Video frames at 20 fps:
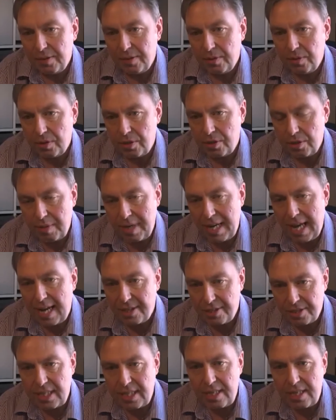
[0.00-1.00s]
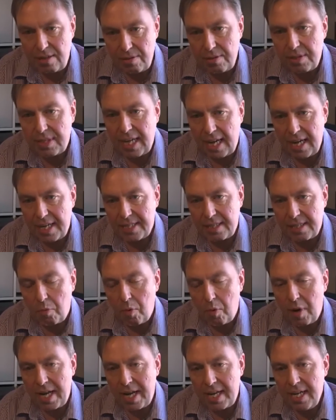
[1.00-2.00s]
or do we actually use that as a
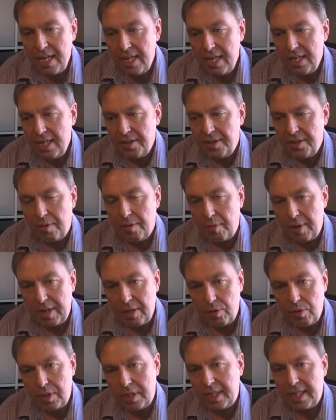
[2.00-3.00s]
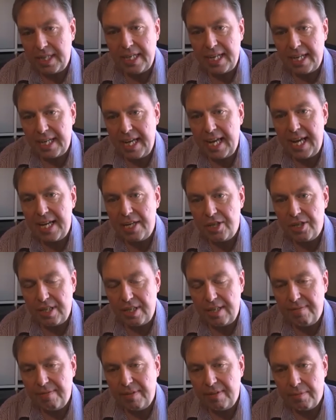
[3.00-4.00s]
way that we all can engage
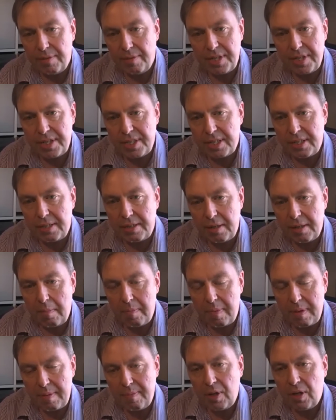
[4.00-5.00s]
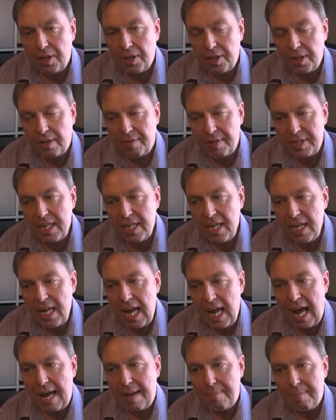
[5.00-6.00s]
and influence and be part of it
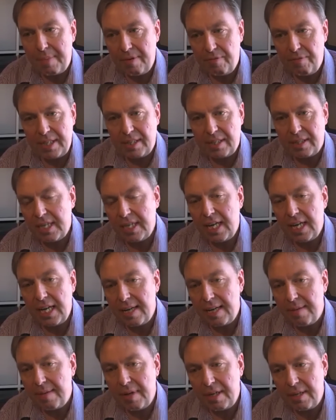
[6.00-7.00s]
and be real time?